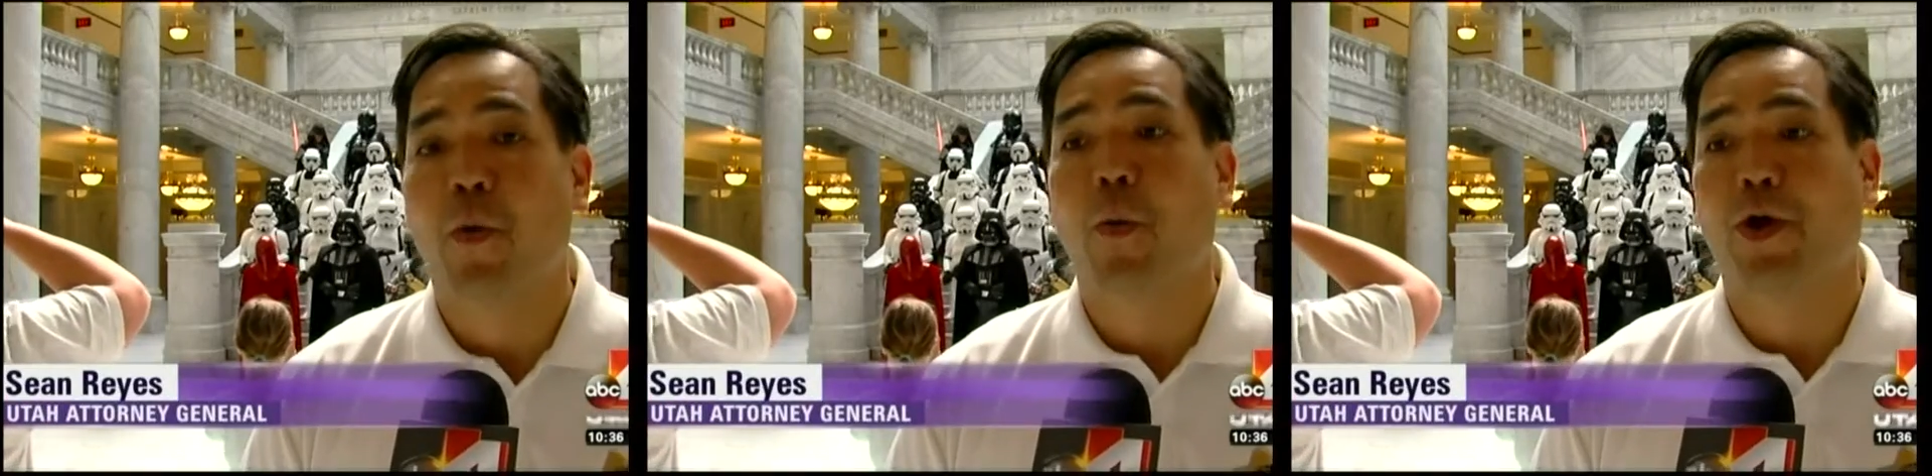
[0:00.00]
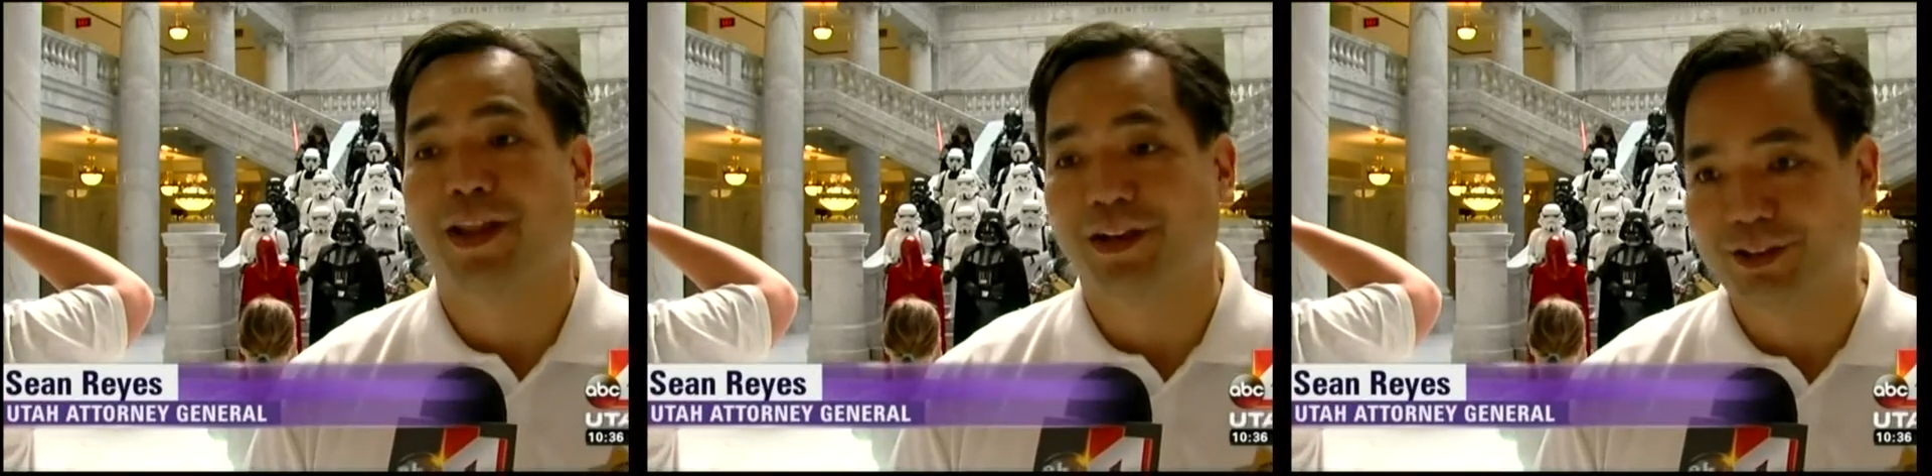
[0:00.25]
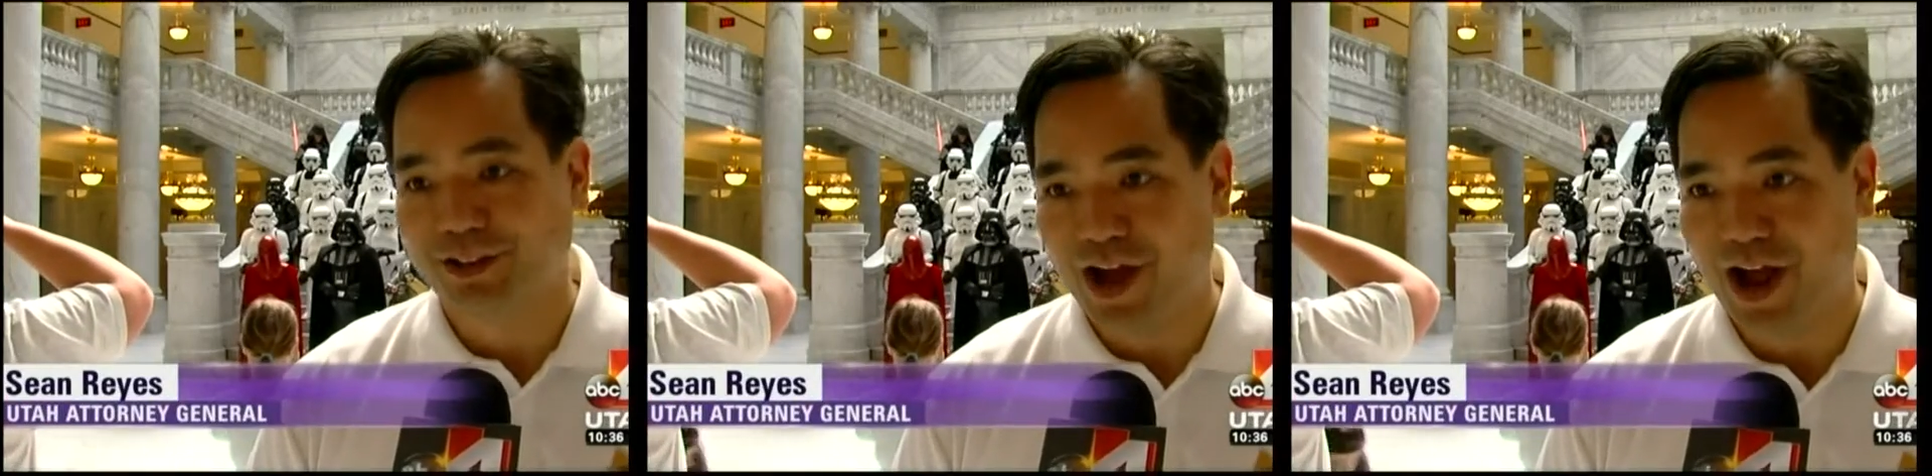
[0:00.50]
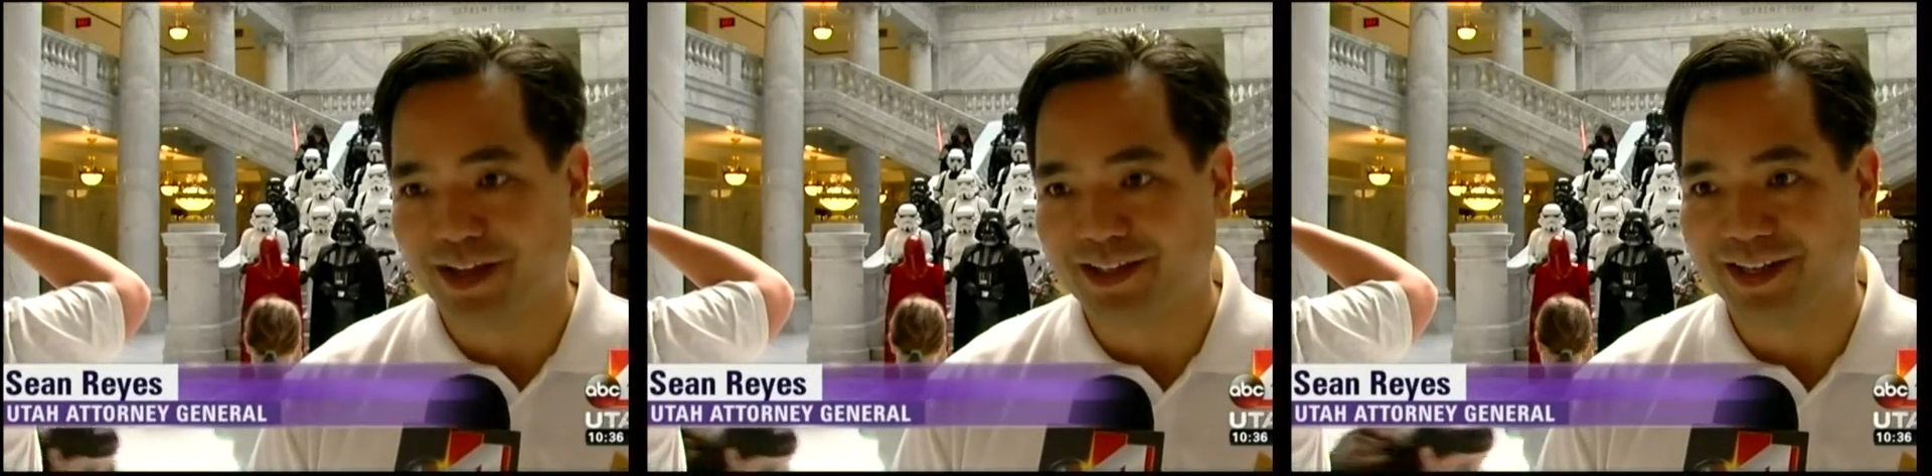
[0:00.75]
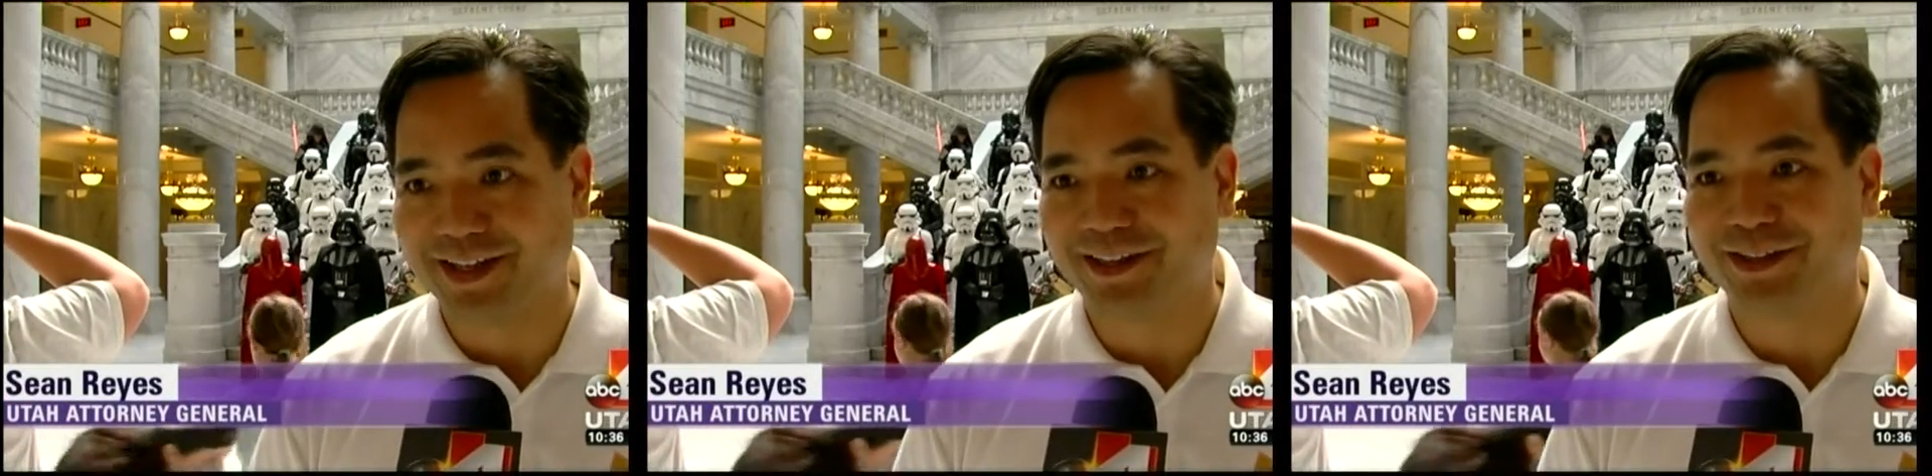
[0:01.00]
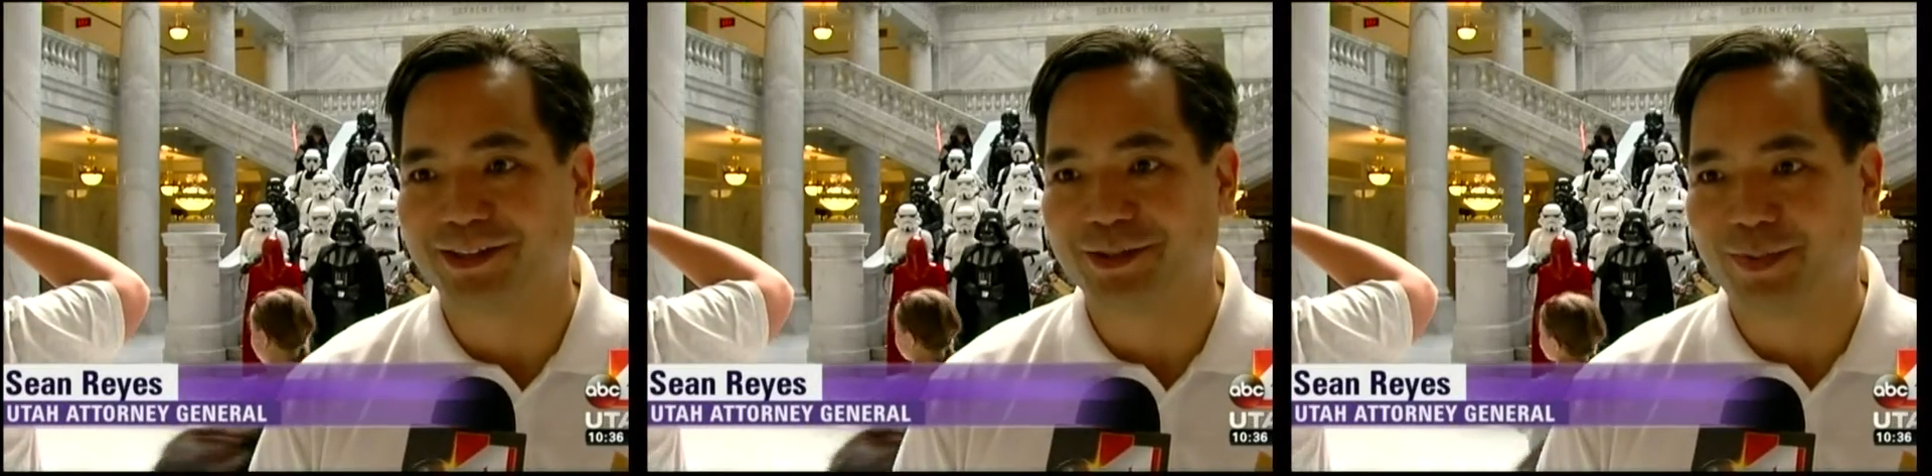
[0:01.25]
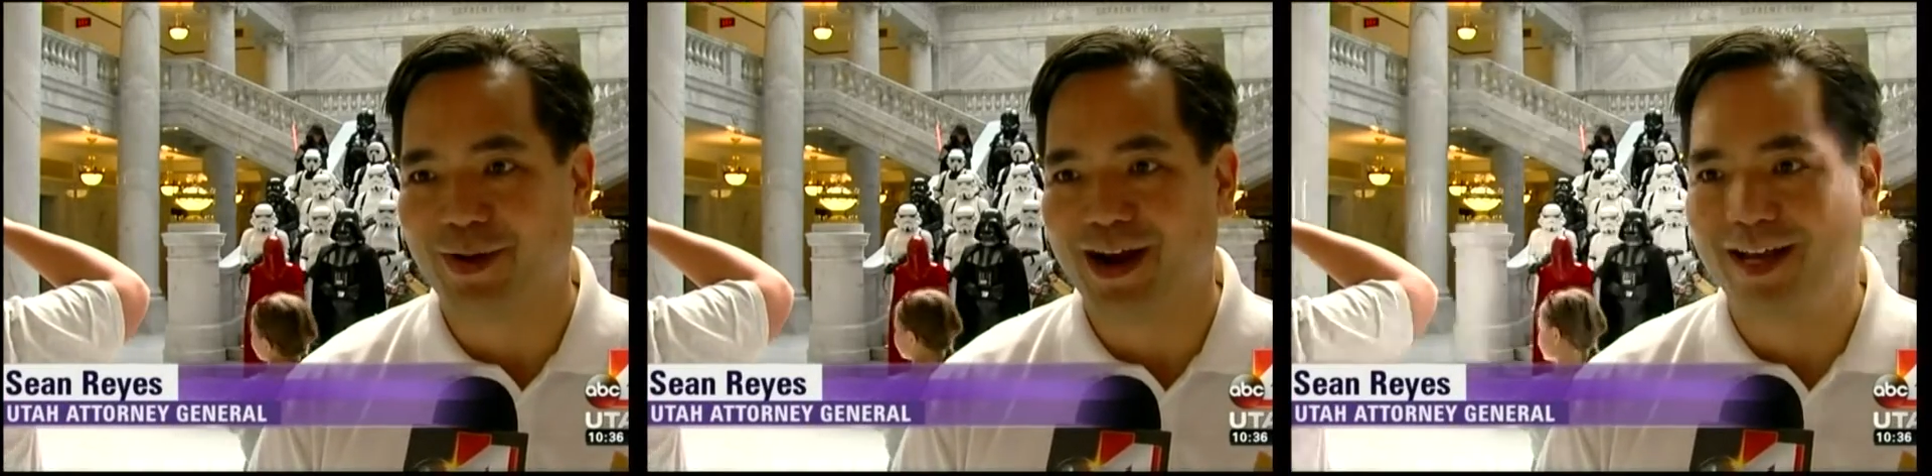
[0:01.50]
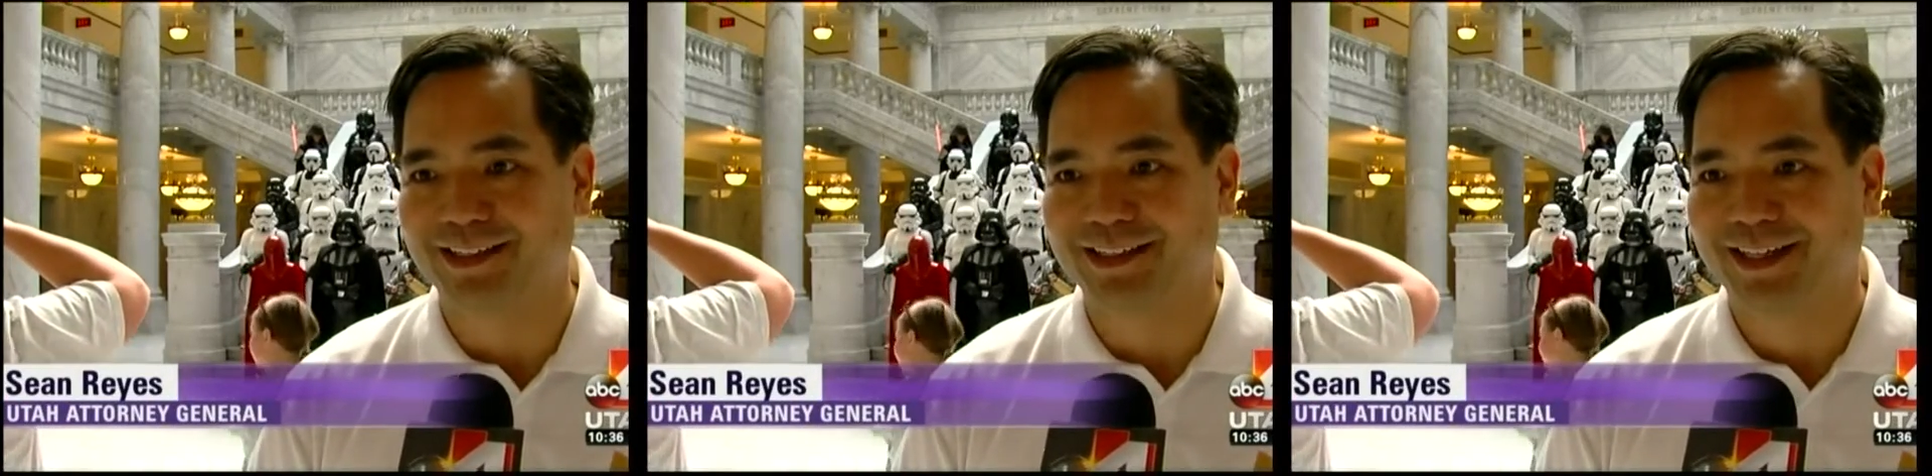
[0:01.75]
were a little shocked and a little
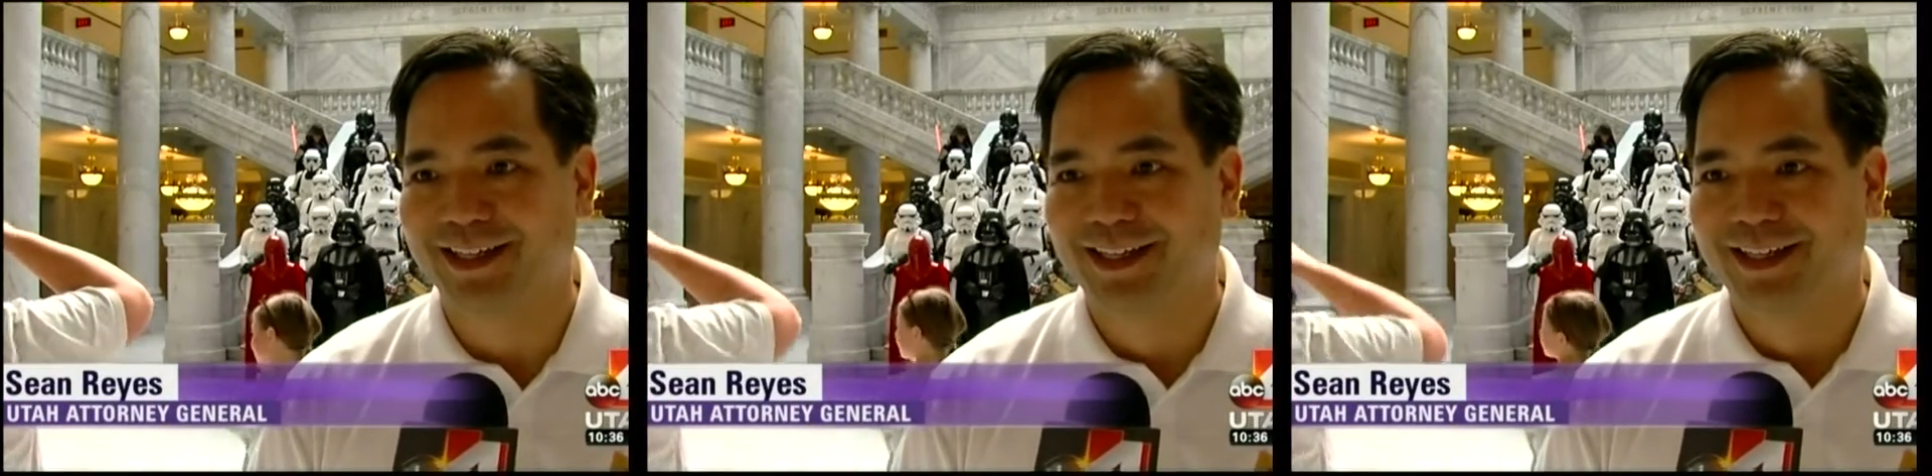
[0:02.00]
surprised